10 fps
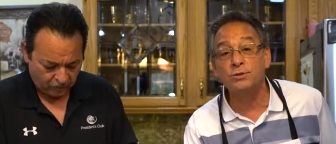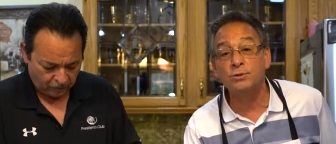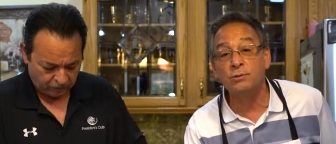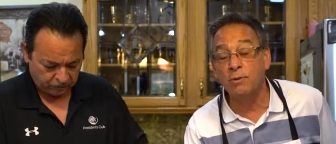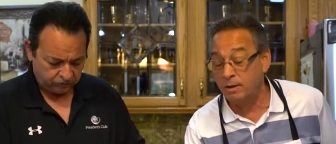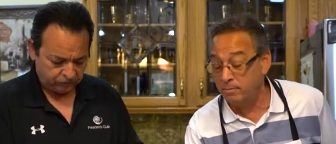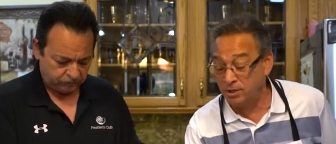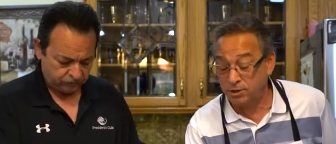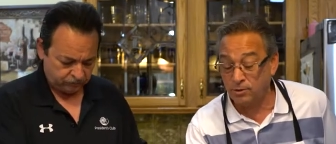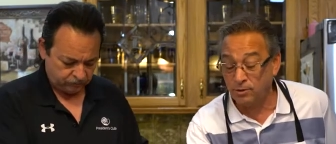Speaker 1: So you want to
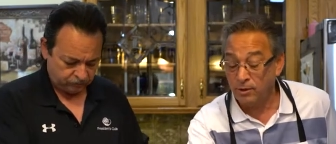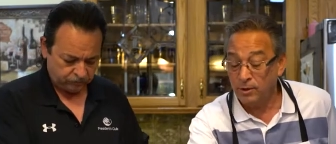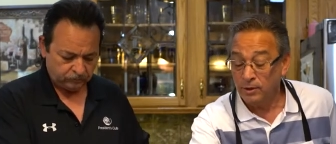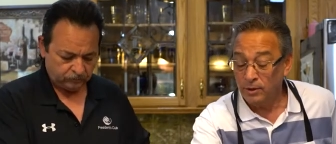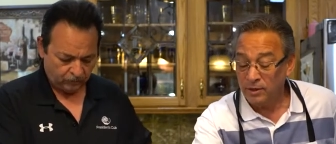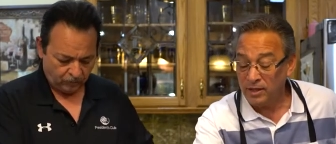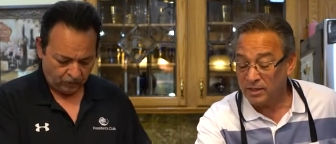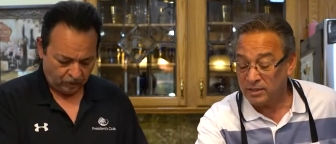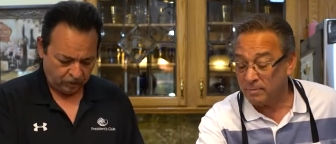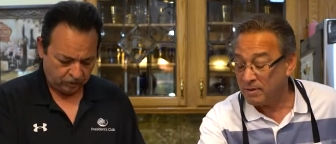make sure you
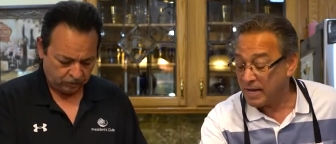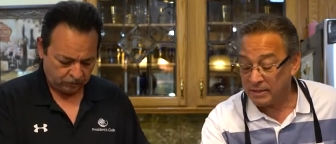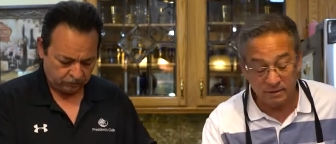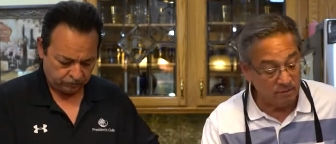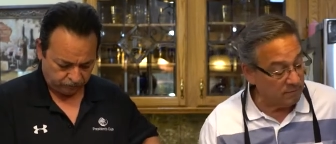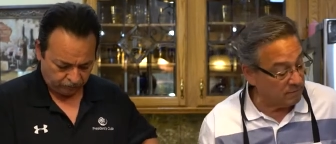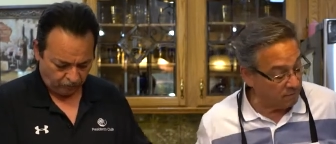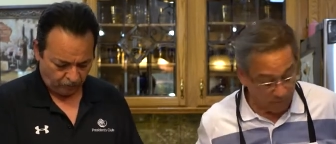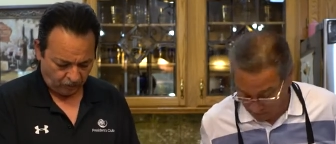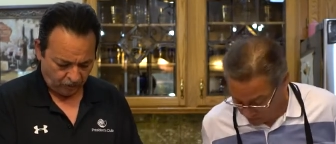get some of that
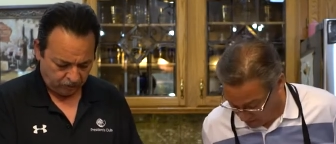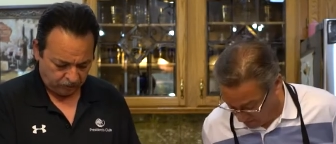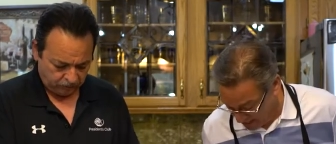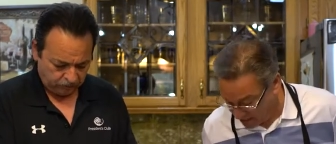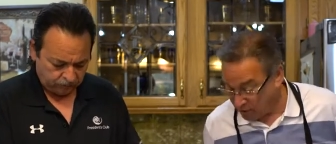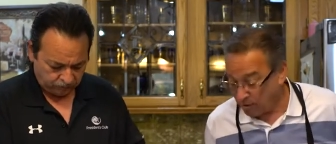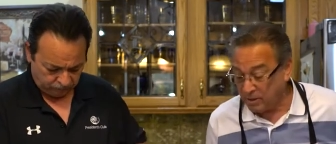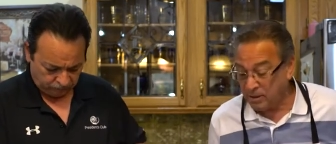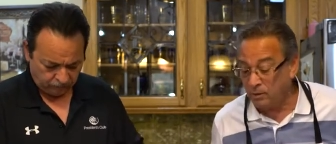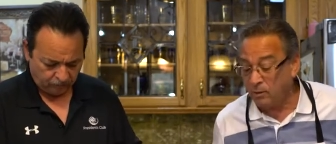stuff out of there.
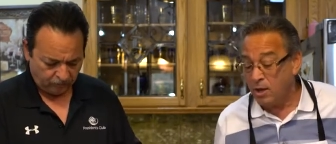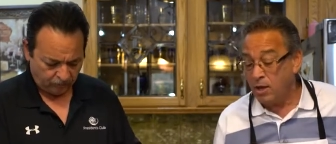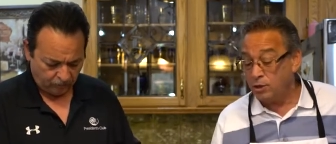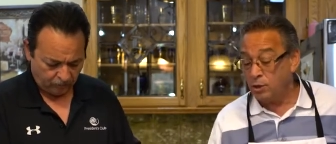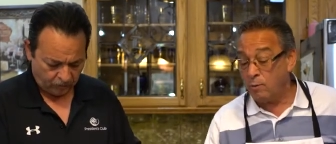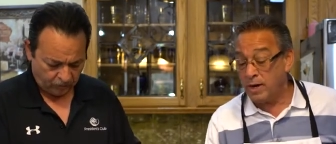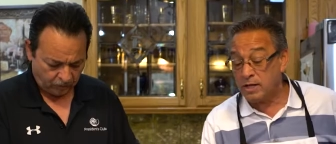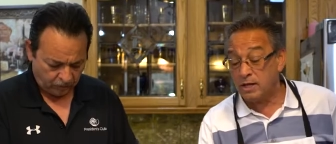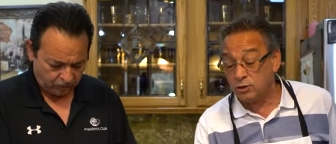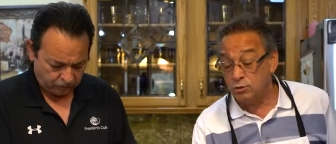But you don't you don't want
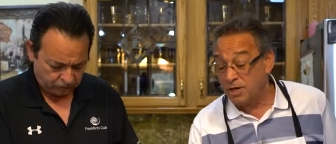to cut too